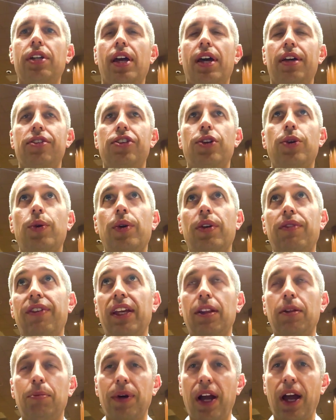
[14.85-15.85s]
not to
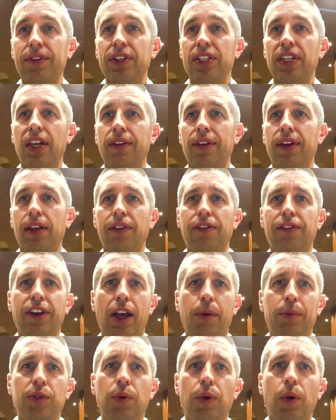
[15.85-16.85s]
invade the privacy of any of the
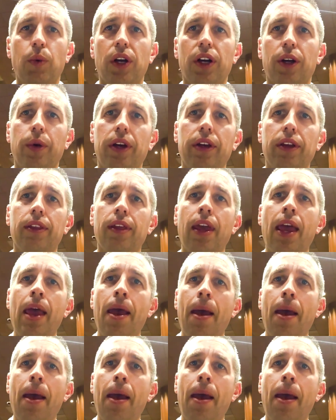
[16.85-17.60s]
families we work with,